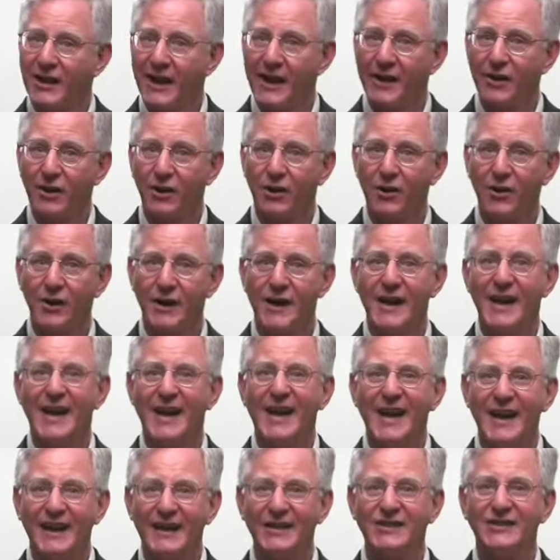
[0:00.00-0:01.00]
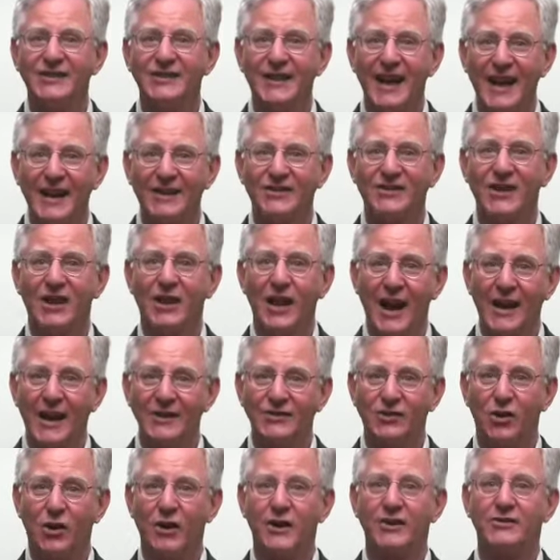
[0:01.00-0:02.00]
later, Higgins takes
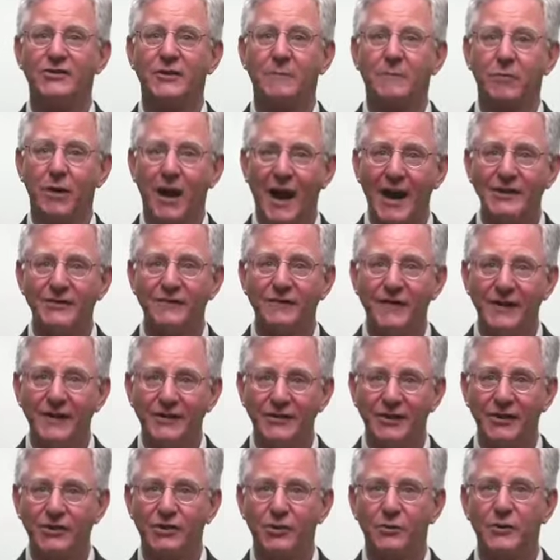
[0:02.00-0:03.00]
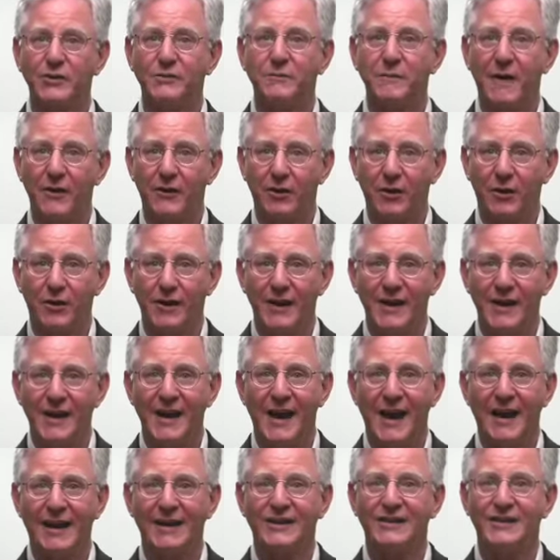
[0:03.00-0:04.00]
Eliza on a surprise visit to his mother,
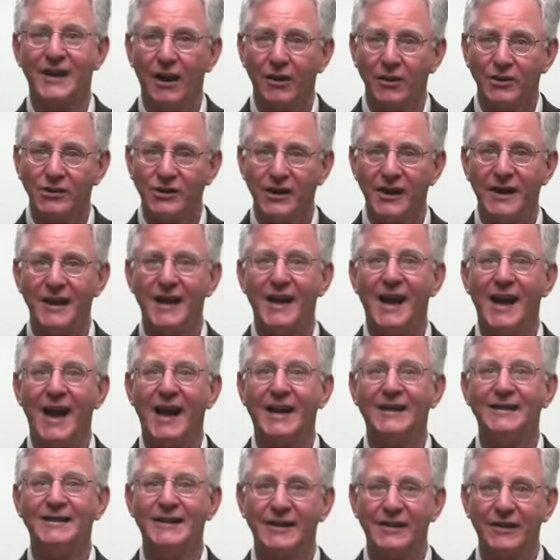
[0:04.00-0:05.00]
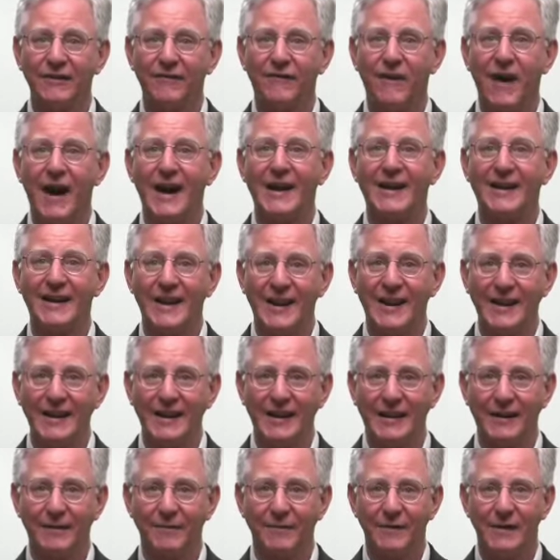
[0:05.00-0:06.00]
an intelligent and dignified
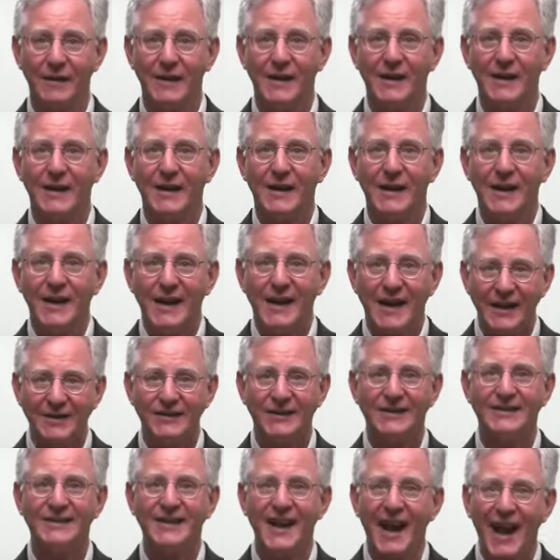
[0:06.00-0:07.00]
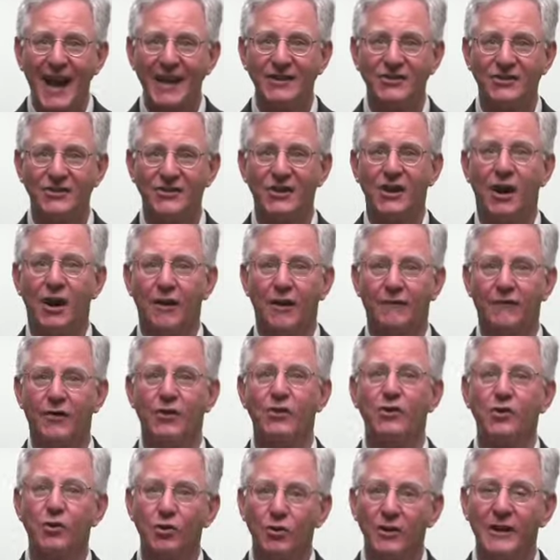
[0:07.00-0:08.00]
lady. It's a test of her
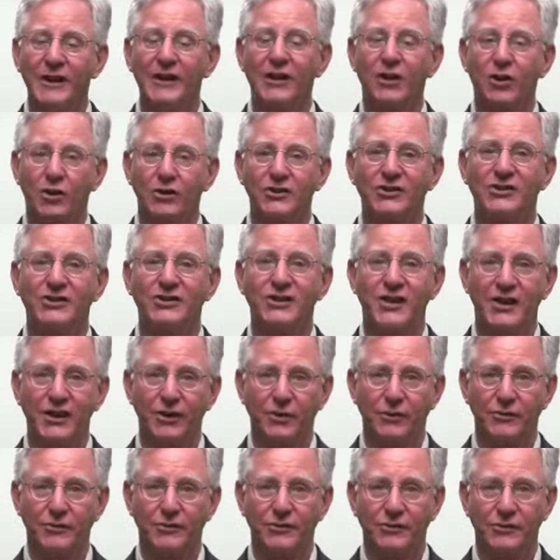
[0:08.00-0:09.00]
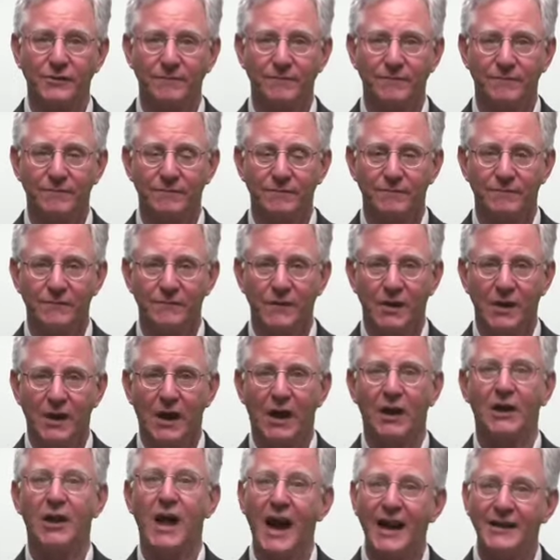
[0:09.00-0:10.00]
newly learned skills.
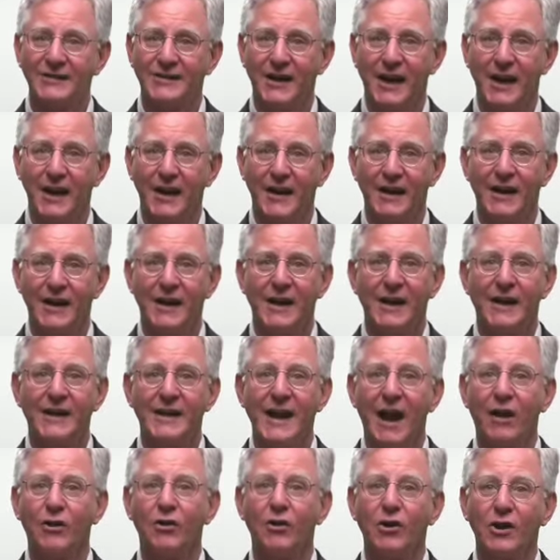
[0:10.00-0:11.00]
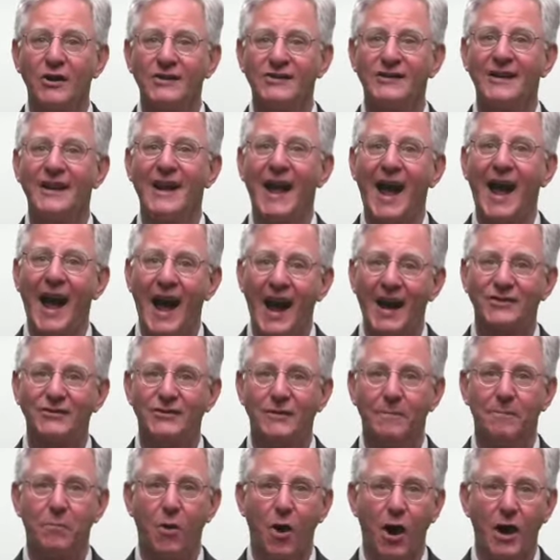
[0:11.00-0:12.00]
Eliza now looks and acts
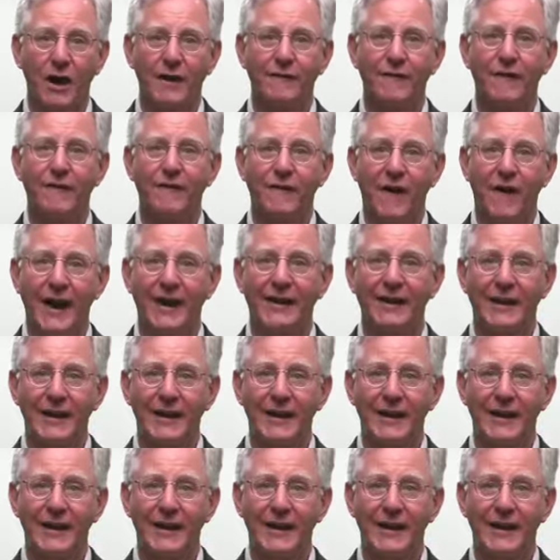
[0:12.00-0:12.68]
the part of a fine